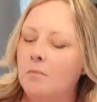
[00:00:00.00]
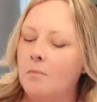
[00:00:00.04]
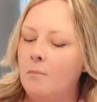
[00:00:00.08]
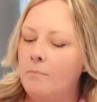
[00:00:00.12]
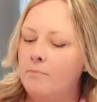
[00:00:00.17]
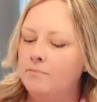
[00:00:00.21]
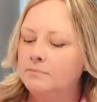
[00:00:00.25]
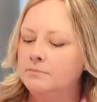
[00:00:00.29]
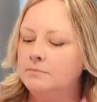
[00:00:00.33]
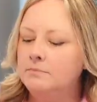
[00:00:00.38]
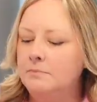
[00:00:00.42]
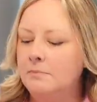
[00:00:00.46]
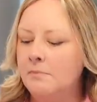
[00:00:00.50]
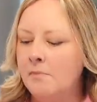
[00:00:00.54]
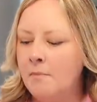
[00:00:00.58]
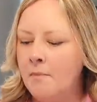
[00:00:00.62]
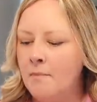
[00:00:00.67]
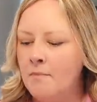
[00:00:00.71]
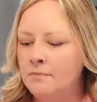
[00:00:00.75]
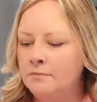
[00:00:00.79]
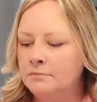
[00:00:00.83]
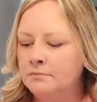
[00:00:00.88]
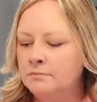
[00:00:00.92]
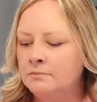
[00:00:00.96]

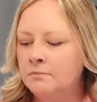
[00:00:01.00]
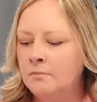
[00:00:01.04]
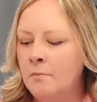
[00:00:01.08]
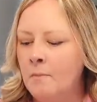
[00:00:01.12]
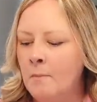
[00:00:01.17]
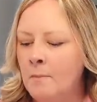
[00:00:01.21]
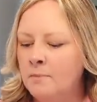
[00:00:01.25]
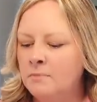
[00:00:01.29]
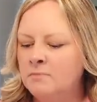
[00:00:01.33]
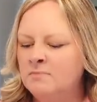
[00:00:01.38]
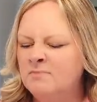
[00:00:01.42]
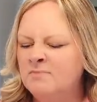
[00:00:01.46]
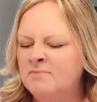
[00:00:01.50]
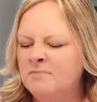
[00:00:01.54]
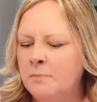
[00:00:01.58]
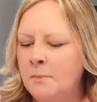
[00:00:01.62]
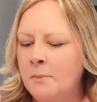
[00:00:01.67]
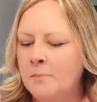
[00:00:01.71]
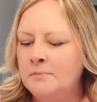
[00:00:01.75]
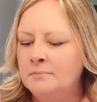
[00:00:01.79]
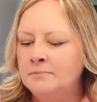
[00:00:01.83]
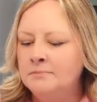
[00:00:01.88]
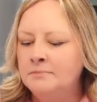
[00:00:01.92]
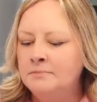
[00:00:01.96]

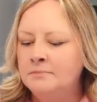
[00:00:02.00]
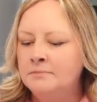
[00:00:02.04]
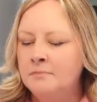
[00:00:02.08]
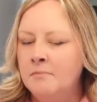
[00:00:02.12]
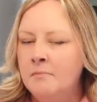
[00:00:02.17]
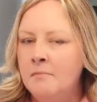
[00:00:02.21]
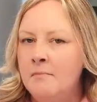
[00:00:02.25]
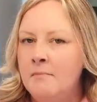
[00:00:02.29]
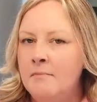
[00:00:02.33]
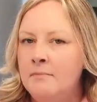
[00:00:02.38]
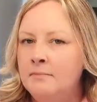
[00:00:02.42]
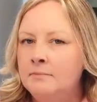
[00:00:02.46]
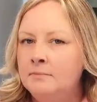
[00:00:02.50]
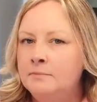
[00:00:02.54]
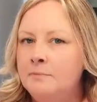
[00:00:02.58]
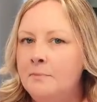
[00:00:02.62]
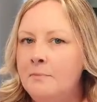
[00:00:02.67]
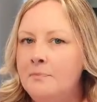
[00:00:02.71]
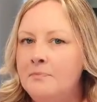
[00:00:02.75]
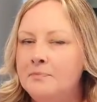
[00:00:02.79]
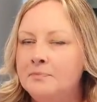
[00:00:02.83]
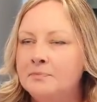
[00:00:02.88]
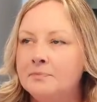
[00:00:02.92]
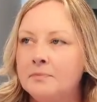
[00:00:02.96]

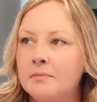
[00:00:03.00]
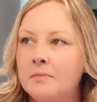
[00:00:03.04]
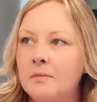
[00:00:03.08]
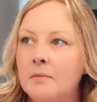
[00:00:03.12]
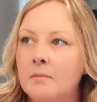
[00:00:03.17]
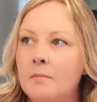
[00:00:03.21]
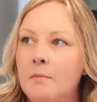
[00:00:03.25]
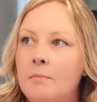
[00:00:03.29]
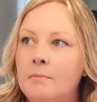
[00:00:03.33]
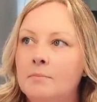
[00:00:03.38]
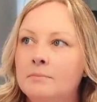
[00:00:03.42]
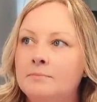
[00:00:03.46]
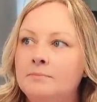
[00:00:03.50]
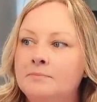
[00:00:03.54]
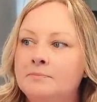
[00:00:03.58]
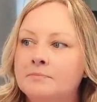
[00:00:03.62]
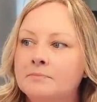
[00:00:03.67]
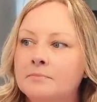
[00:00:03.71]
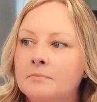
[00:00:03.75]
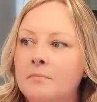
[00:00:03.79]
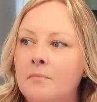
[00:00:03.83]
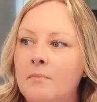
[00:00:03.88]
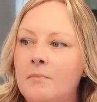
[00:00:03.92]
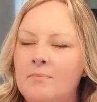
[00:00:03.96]

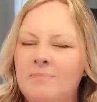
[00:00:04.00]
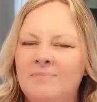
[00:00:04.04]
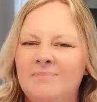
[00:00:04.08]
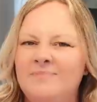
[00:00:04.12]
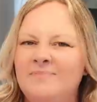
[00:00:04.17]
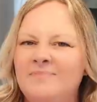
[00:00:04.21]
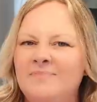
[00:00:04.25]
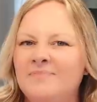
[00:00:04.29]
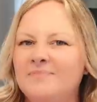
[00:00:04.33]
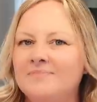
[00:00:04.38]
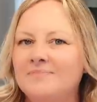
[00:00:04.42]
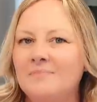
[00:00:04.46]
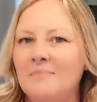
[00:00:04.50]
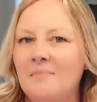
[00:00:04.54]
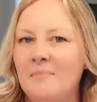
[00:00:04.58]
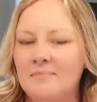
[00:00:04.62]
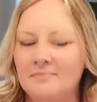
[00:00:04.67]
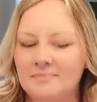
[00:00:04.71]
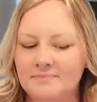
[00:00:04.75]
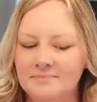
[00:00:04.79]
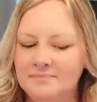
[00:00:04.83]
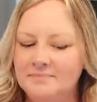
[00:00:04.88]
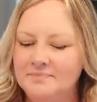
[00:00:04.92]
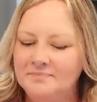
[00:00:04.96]

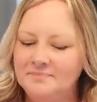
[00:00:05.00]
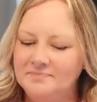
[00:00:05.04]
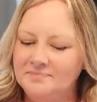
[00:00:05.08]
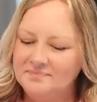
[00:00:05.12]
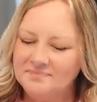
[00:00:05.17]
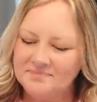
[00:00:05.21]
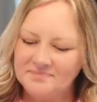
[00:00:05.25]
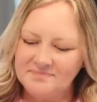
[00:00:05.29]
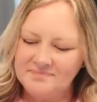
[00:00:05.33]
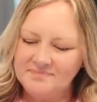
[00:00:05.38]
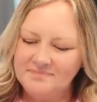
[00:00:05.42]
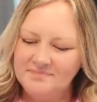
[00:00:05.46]
[no speech]